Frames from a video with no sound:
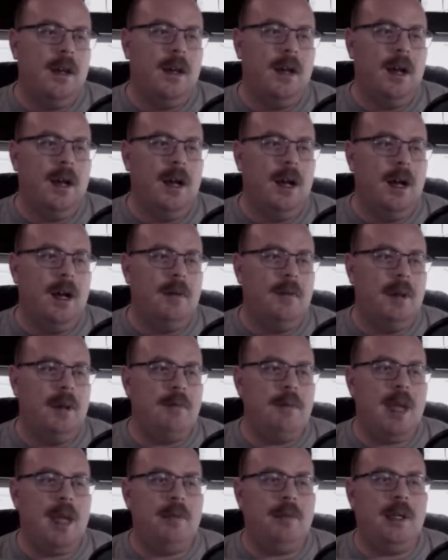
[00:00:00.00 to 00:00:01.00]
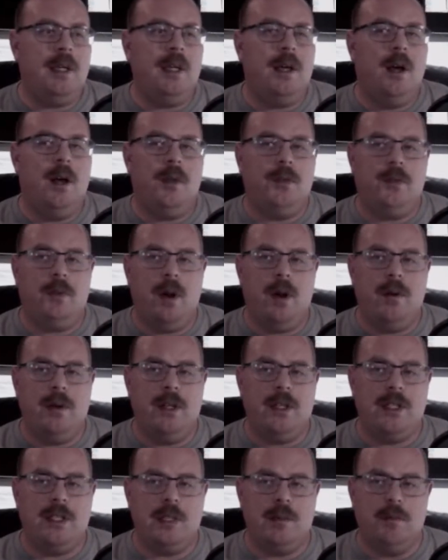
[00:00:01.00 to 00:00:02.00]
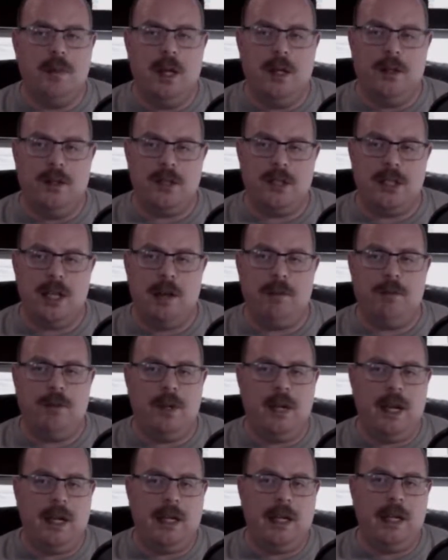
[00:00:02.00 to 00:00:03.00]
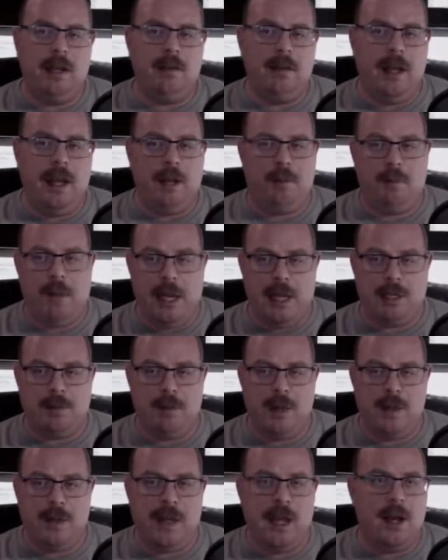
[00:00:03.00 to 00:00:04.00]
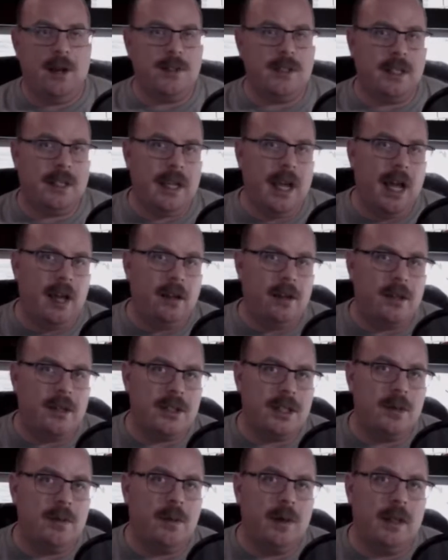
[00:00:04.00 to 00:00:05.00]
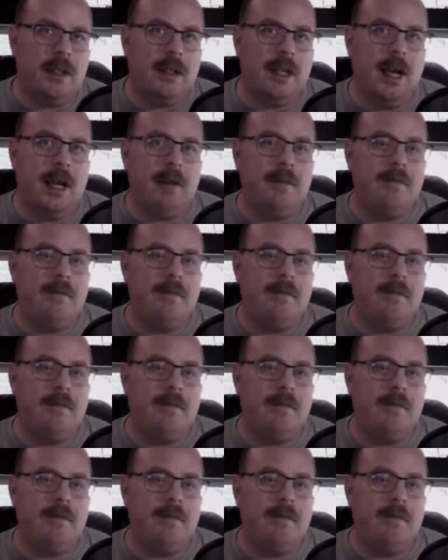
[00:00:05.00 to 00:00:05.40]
And maybe I'll throw in some other stuff when I get like past my 1,000 Gallards and whatnot.